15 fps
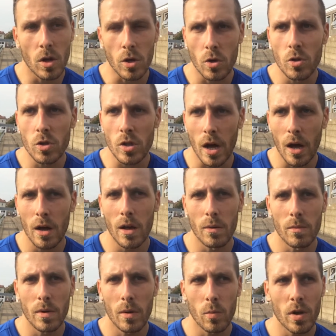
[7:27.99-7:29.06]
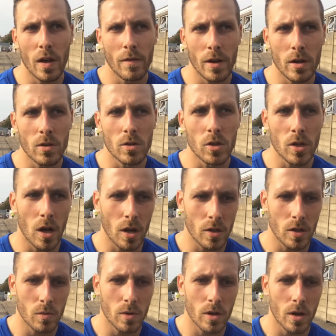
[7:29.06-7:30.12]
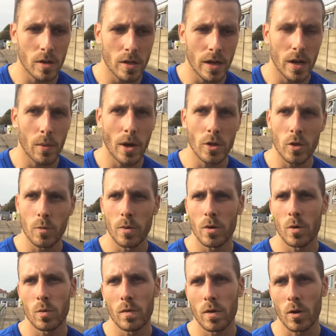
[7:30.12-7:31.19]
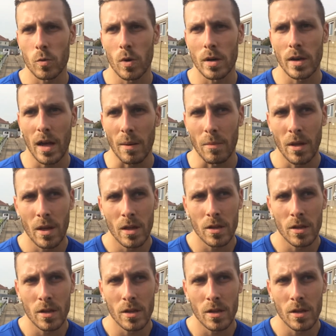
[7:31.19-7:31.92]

good start, and we have had a good start, so we can't take that away just because we've lost 1 game.